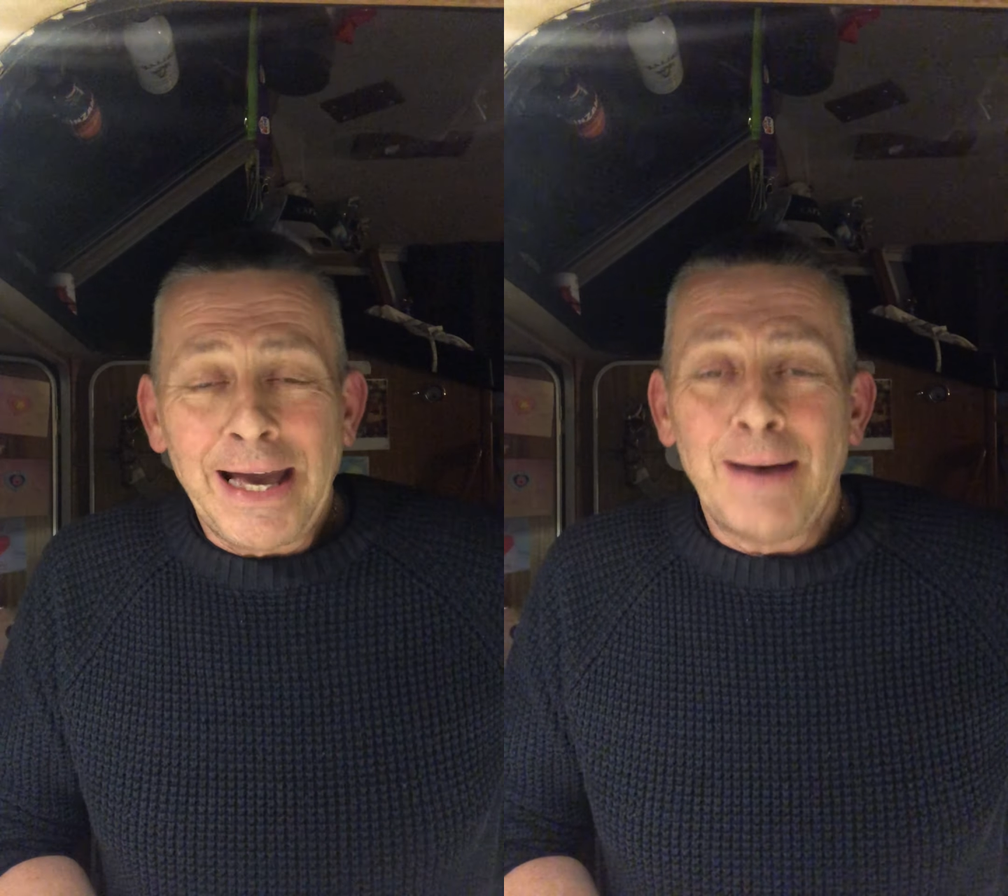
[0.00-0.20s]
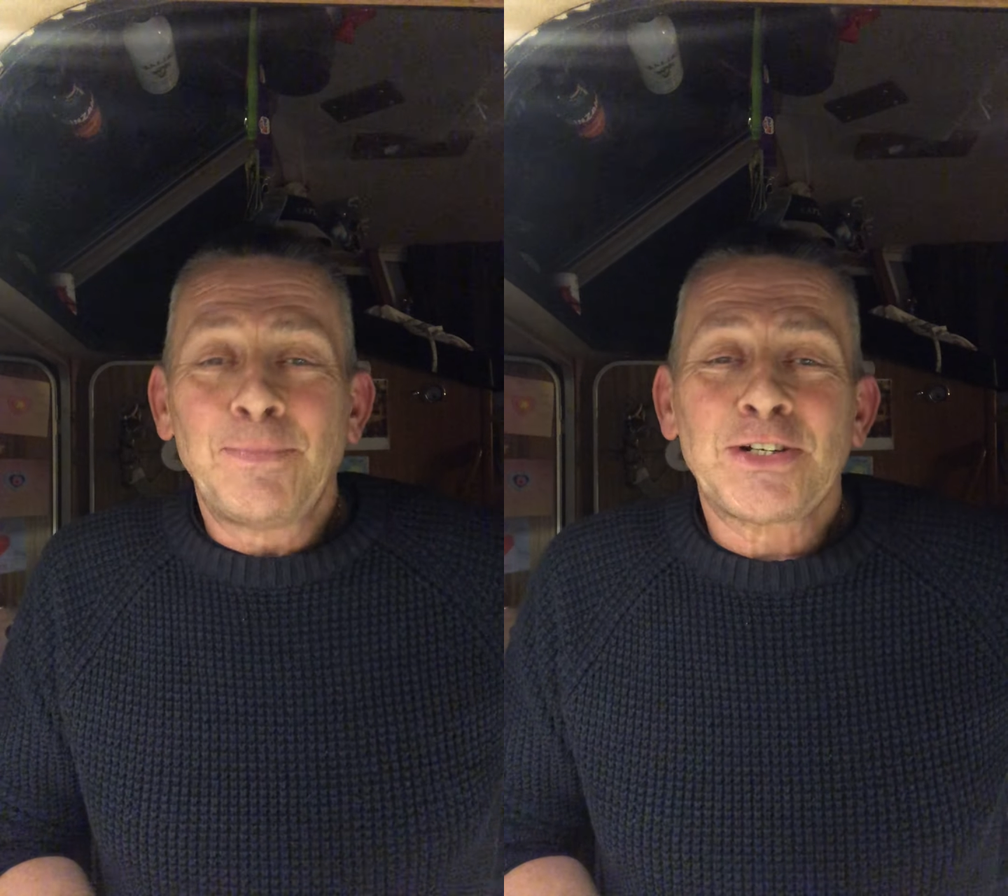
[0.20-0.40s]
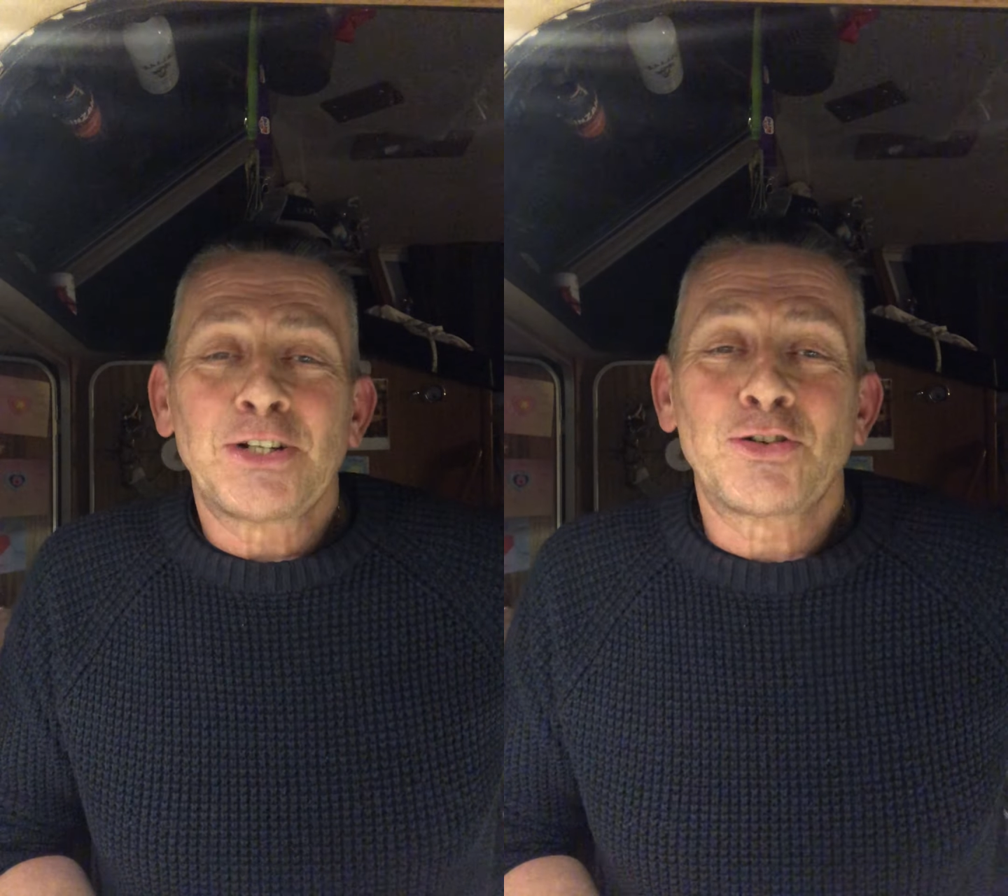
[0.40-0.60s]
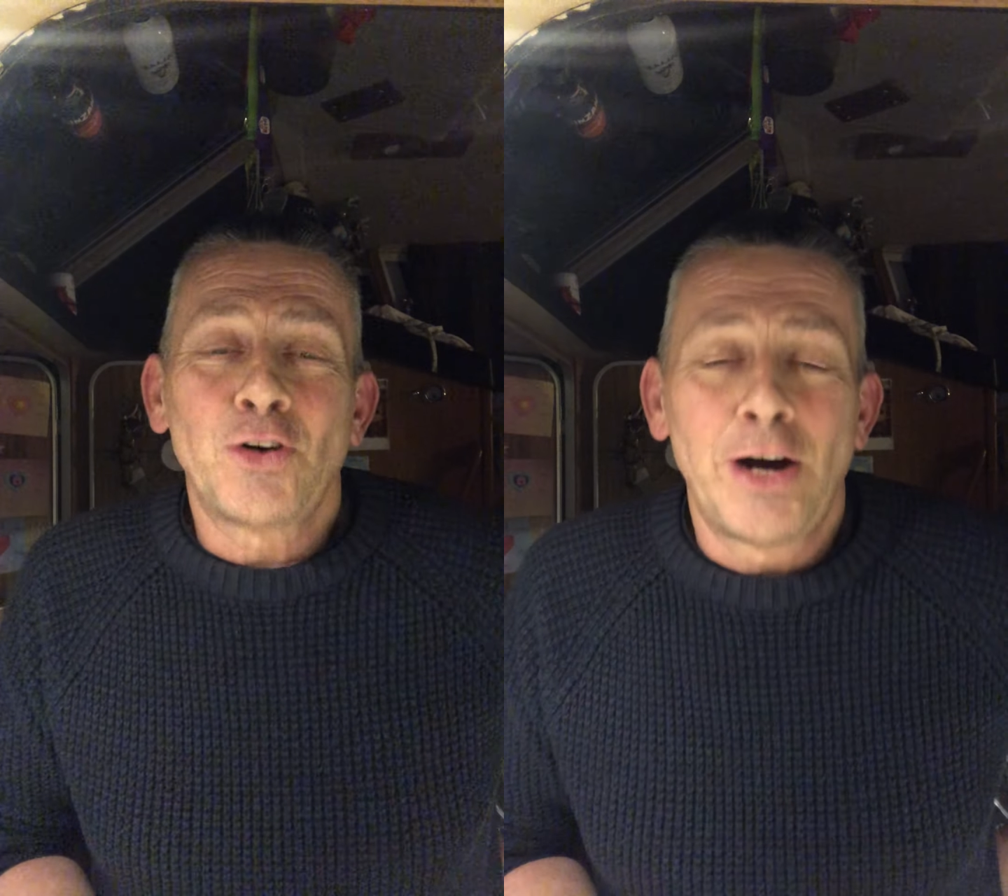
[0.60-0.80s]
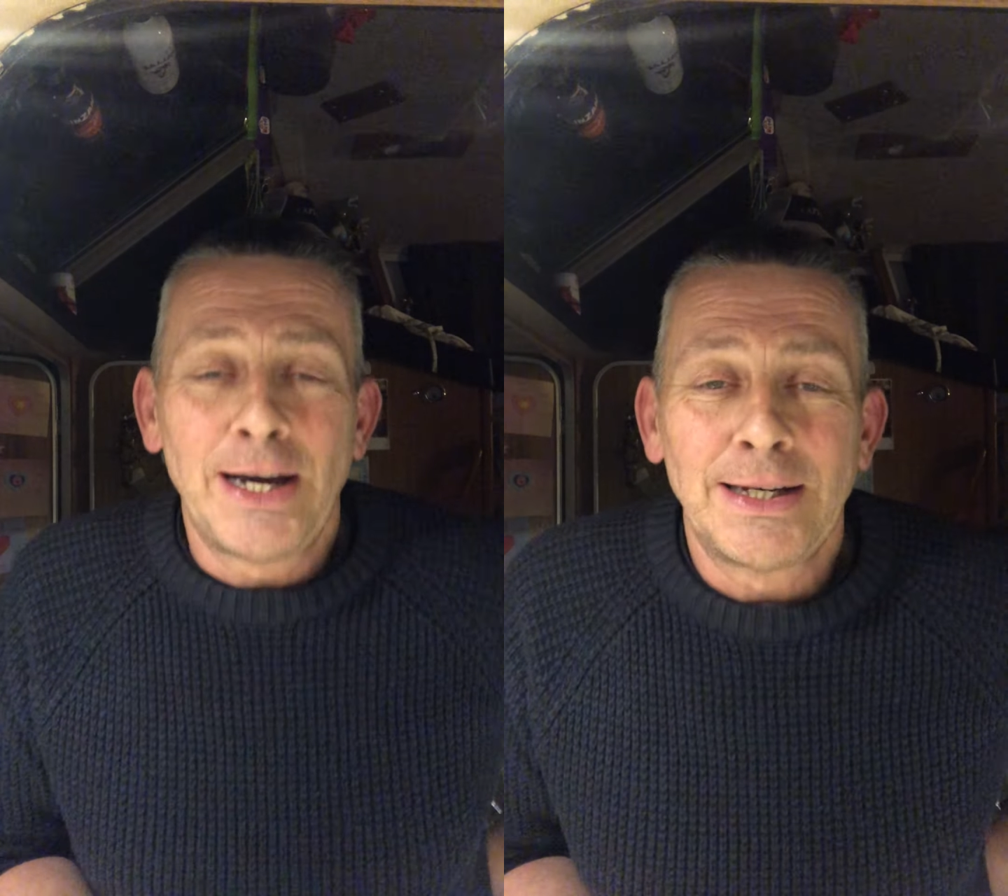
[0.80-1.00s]
come to
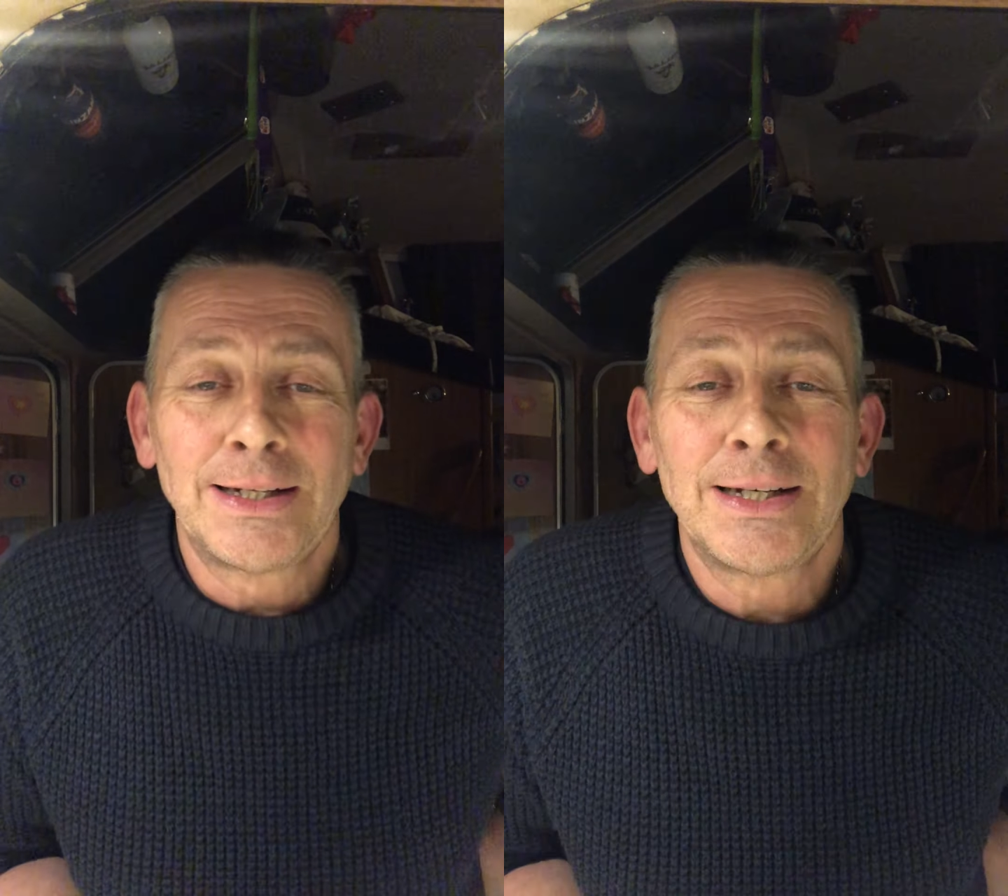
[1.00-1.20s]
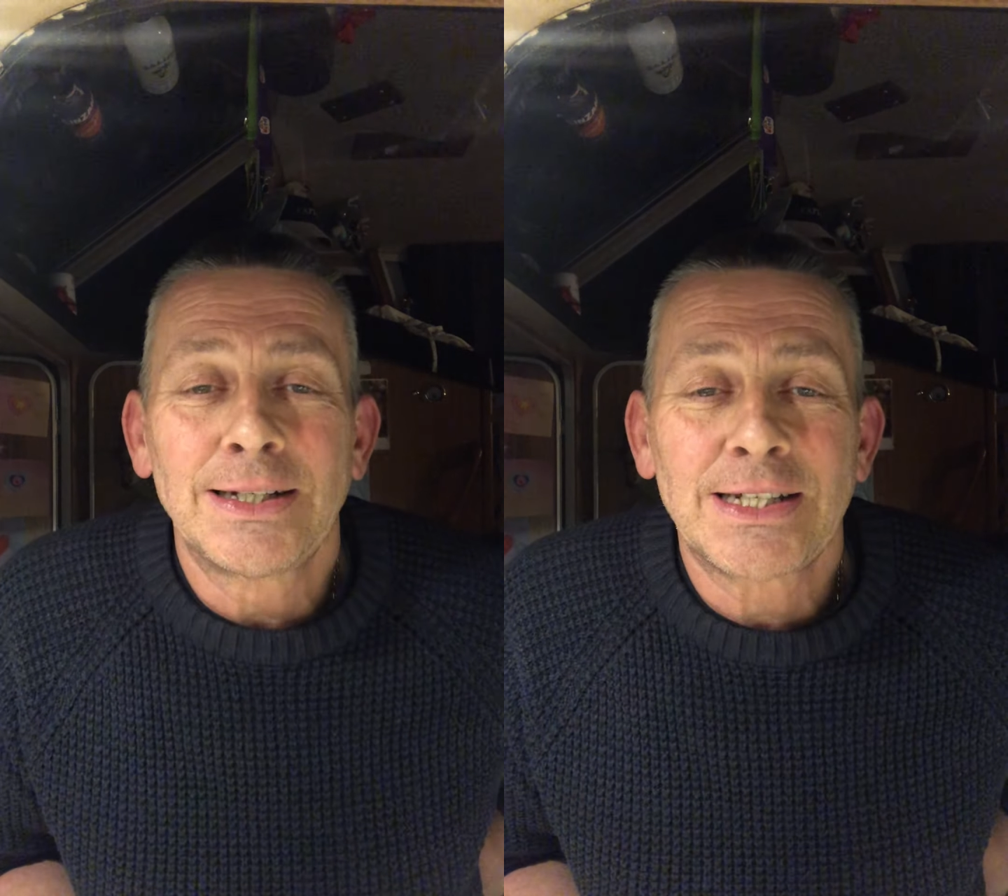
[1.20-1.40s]
try and